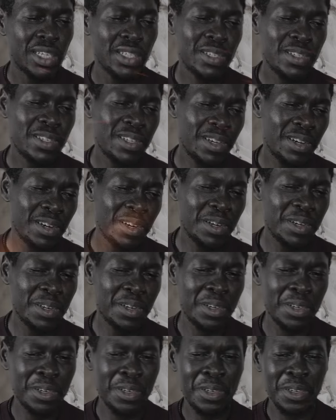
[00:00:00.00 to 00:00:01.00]

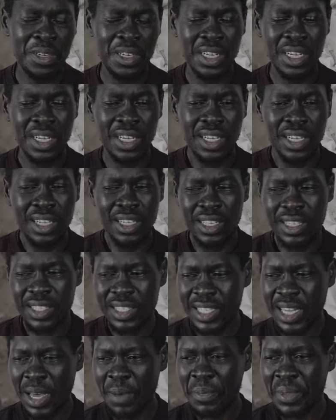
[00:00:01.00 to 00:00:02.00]
So
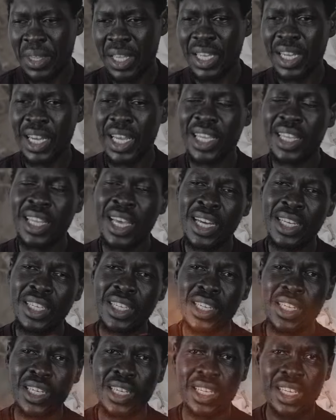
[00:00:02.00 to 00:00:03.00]
something like
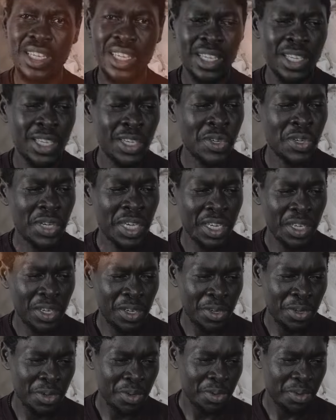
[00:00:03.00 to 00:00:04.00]
that you can
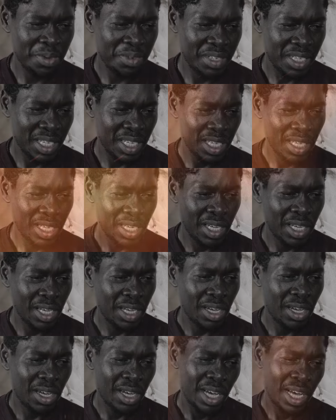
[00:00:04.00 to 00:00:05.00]
do.
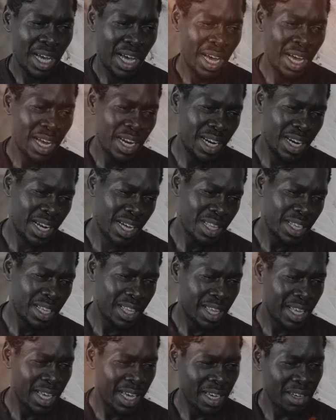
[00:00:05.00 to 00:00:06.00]
Another
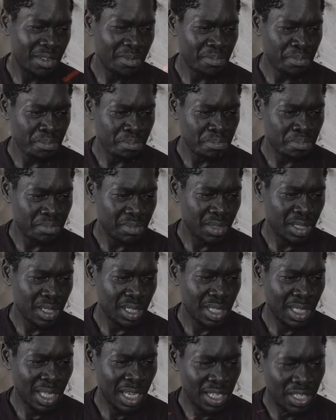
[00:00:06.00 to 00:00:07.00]
thing
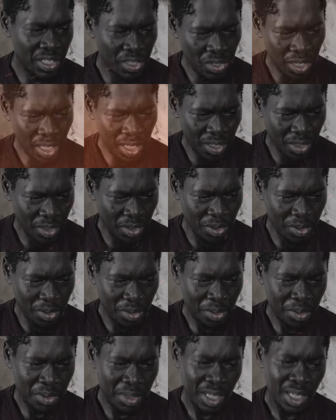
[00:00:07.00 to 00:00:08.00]
that you can
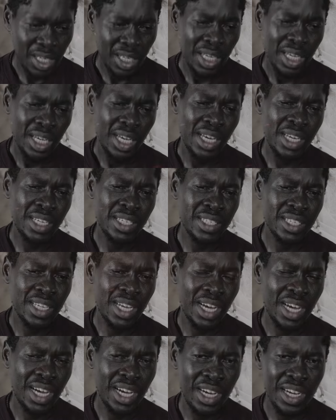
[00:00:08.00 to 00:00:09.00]
do is
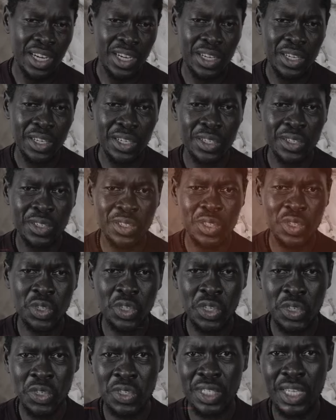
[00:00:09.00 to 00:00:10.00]
to
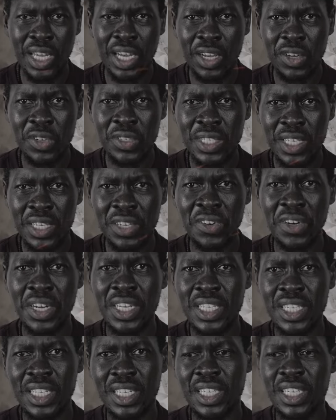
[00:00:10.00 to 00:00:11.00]
use a
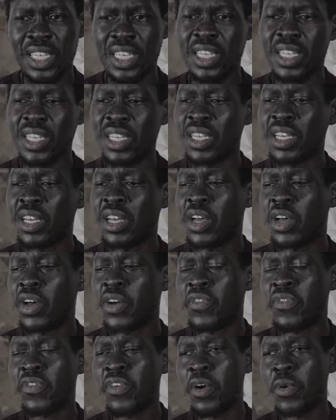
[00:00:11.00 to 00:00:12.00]
consecrated
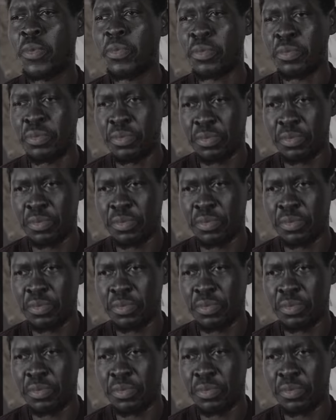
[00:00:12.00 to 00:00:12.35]
form.